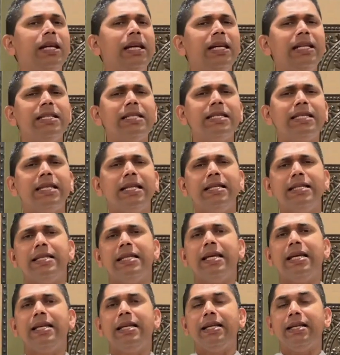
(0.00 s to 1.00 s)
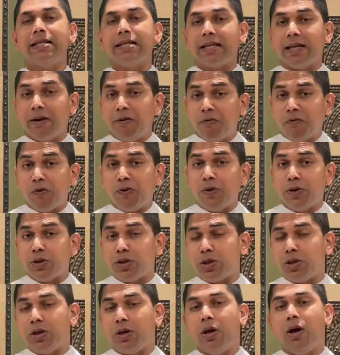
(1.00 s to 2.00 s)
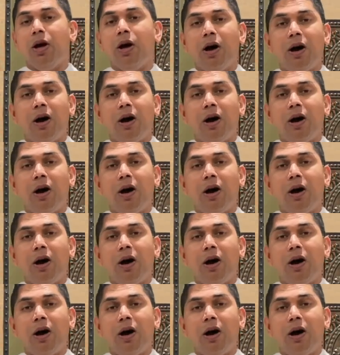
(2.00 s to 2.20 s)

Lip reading: instantaneous conversion